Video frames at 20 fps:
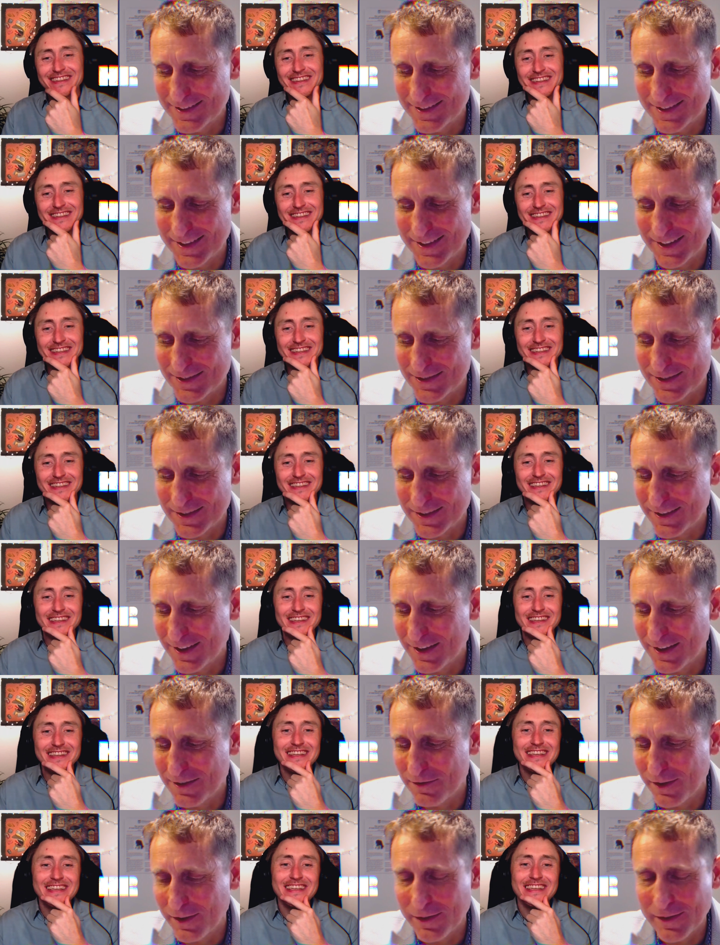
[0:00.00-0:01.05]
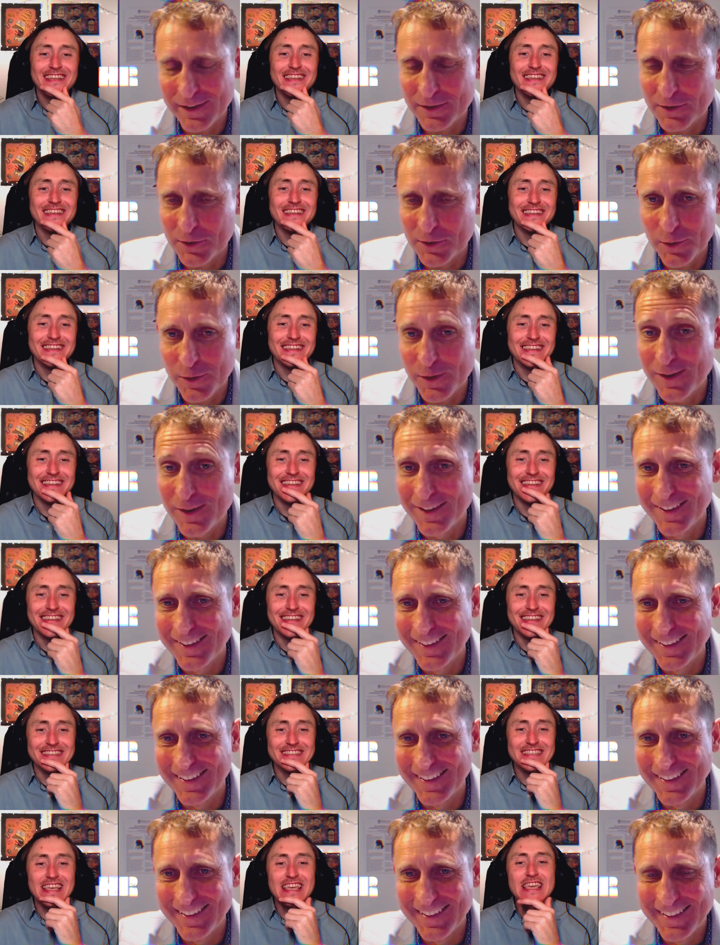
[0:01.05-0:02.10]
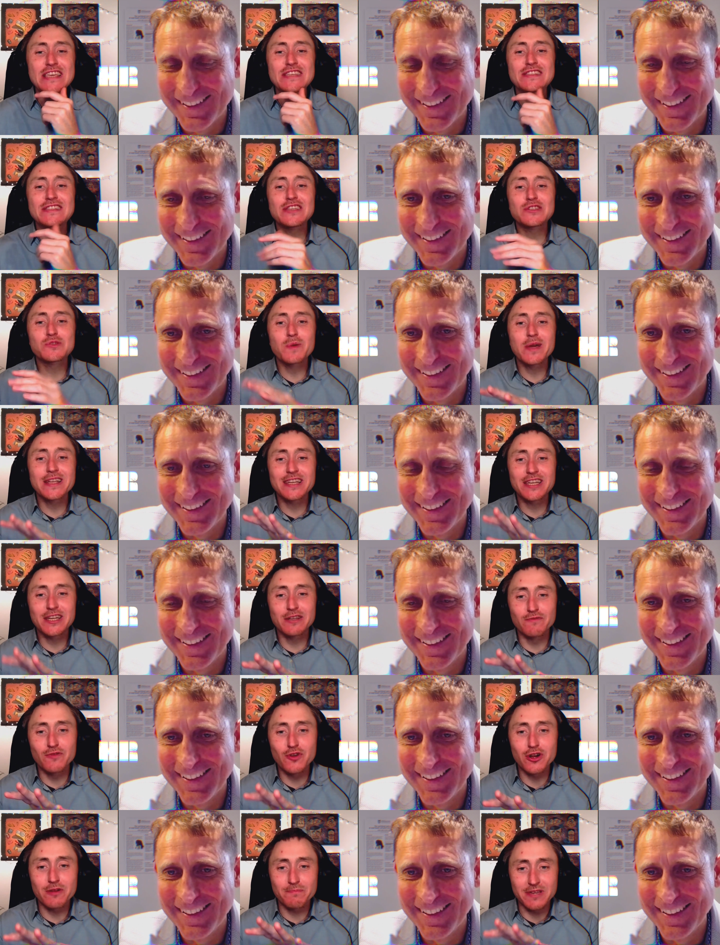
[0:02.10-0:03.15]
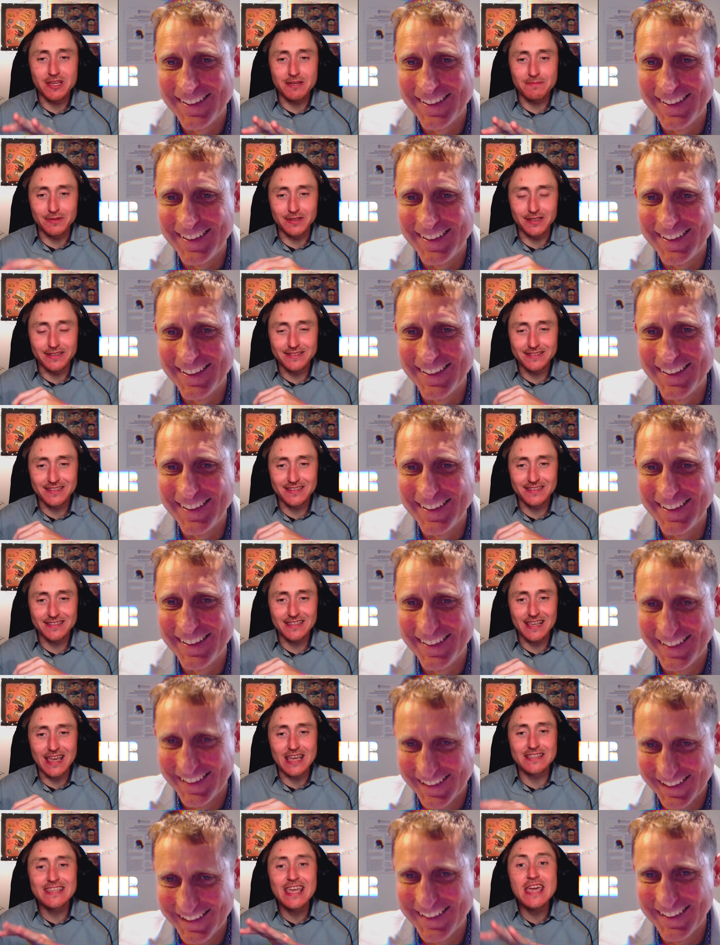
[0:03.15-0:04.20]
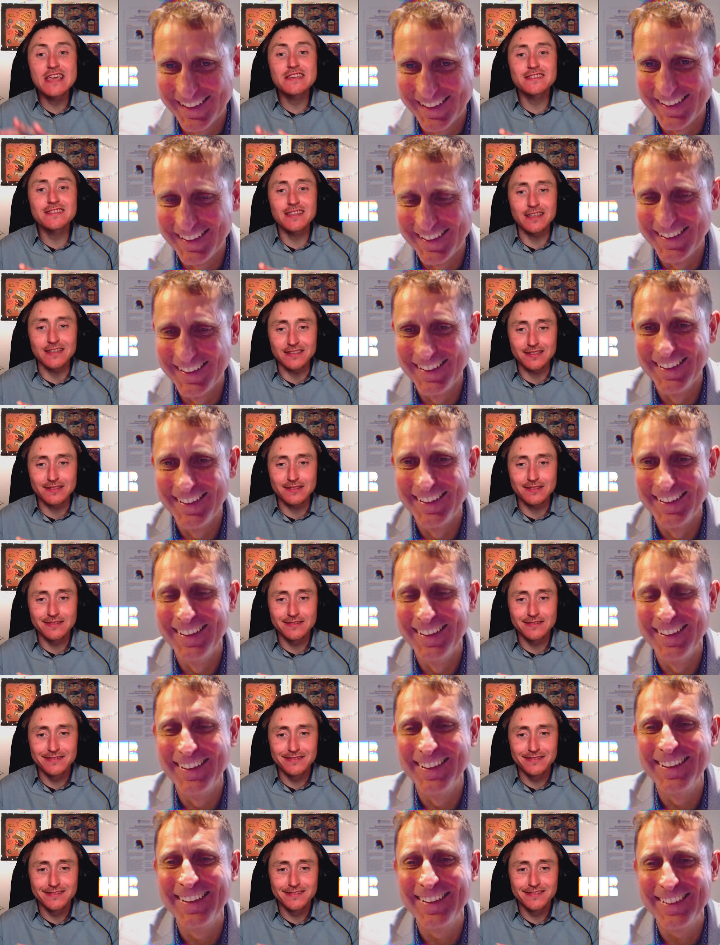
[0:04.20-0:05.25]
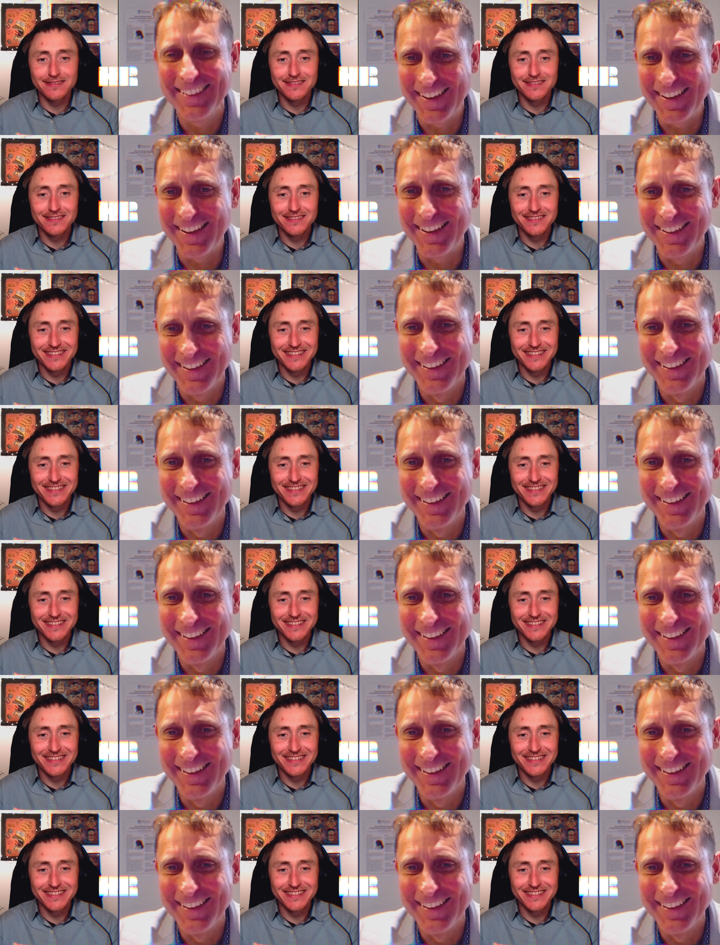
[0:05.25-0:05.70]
Speaker 1: such a, a, fun thing to do.
Speaker 2: It's the easiest way to convert people is to say, taste this. Yeah.